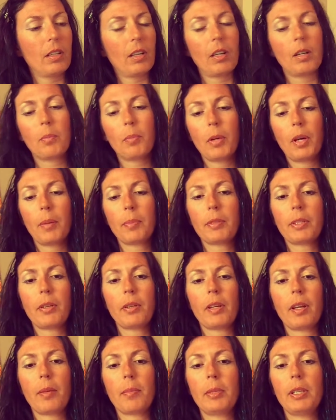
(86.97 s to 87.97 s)
Card popped
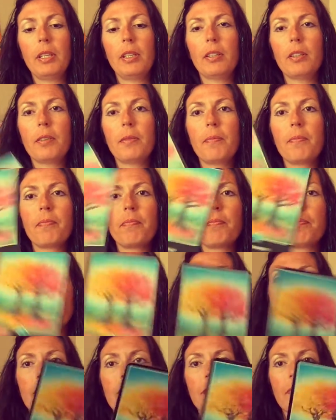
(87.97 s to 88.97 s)
out at me here.
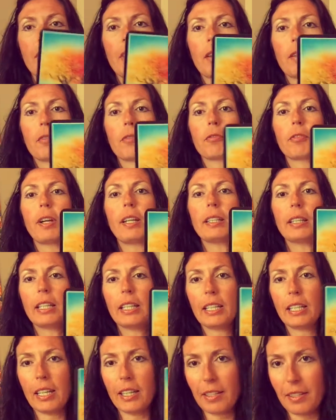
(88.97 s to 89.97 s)

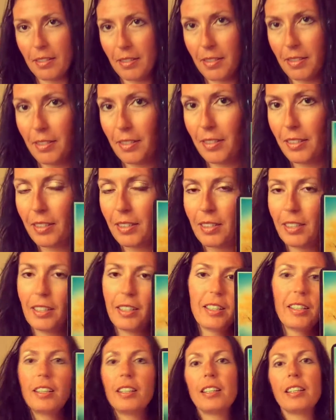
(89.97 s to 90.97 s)
Friendliness.
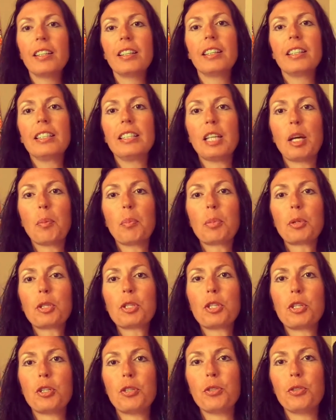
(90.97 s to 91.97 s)
Number
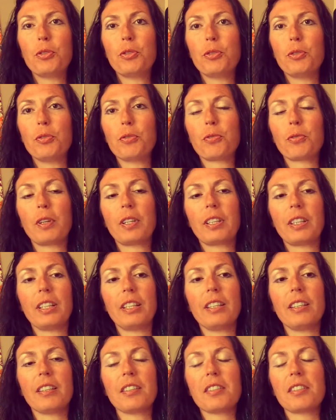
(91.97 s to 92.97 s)
two,
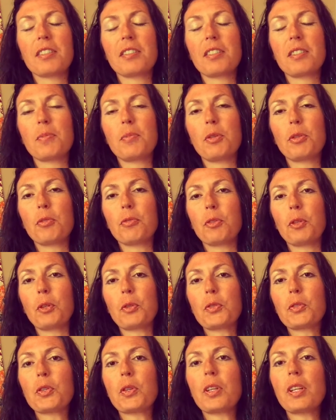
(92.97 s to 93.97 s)
friendliness. This is
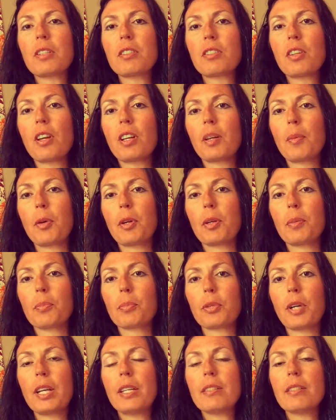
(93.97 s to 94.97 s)
beautiful. So let's talk about
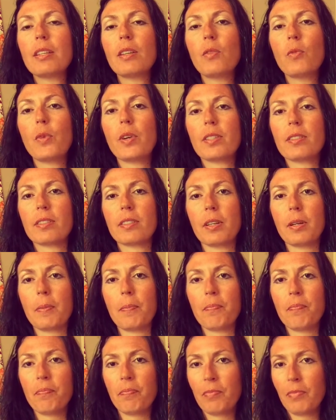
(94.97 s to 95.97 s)
embracing
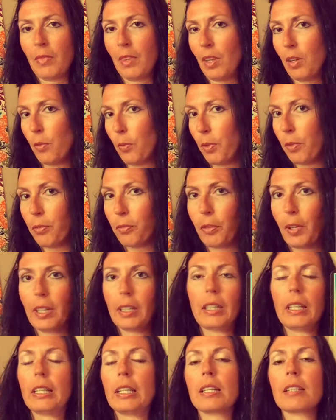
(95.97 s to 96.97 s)
wisdom with
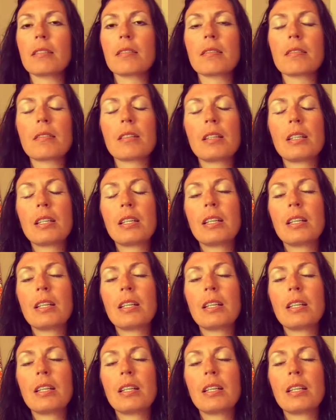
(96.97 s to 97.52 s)
friendliness.